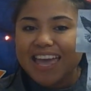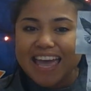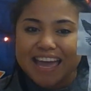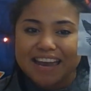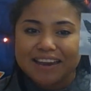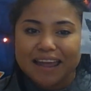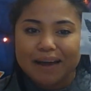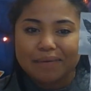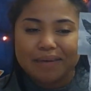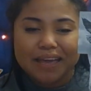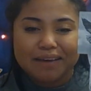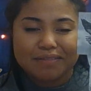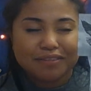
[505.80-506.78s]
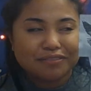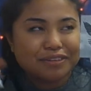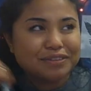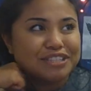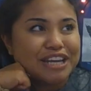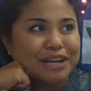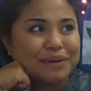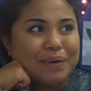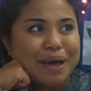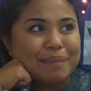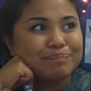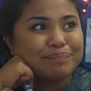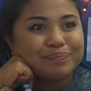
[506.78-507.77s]
And now we have our food chain
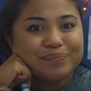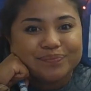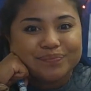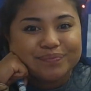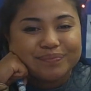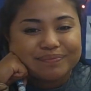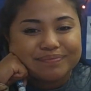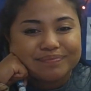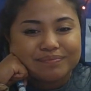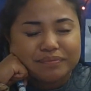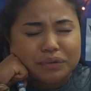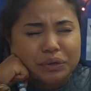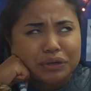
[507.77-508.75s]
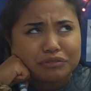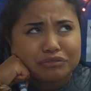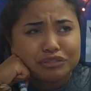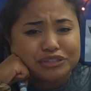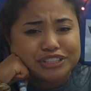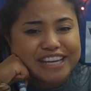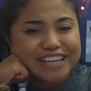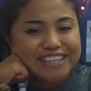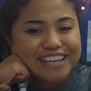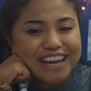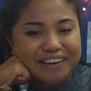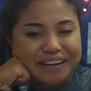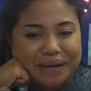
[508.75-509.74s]
web, or food chain
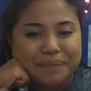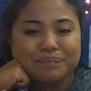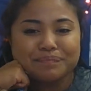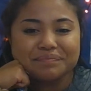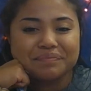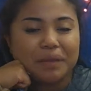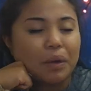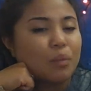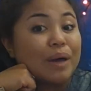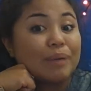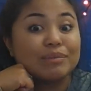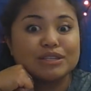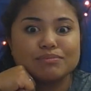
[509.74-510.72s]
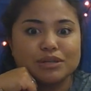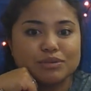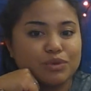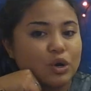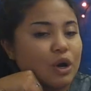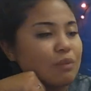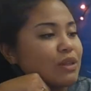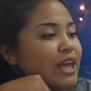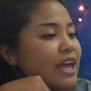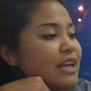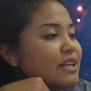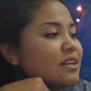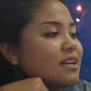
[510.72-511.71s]
diagram. A web is much more
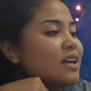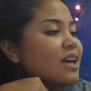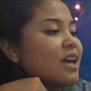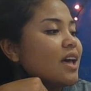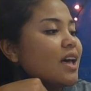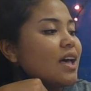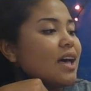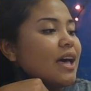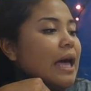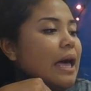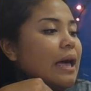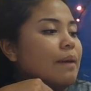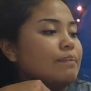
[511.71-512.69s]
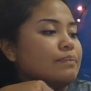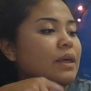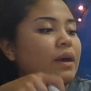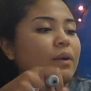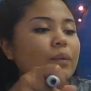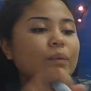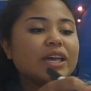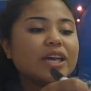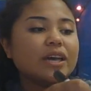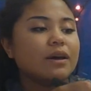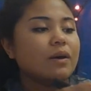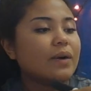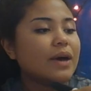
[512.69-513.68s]
complicated. We
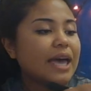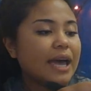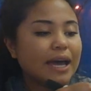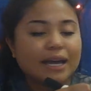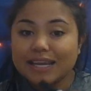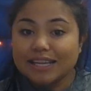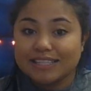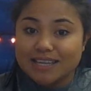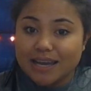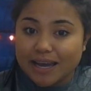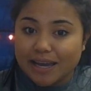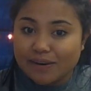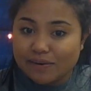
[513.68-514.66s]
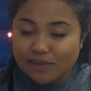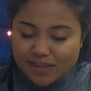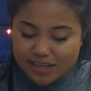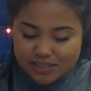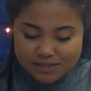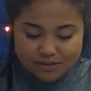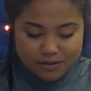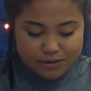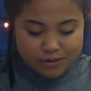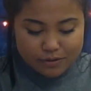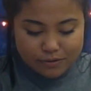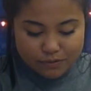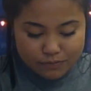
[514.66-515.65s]
can go ahead and title this
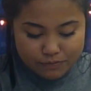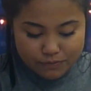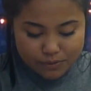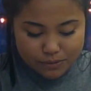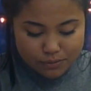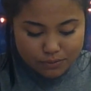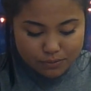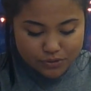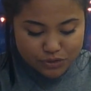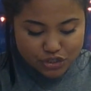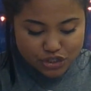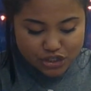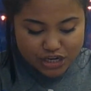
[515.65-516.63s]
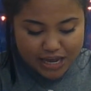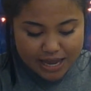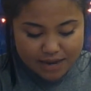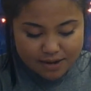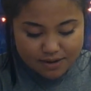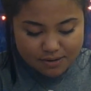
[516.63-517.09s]
Food Chain.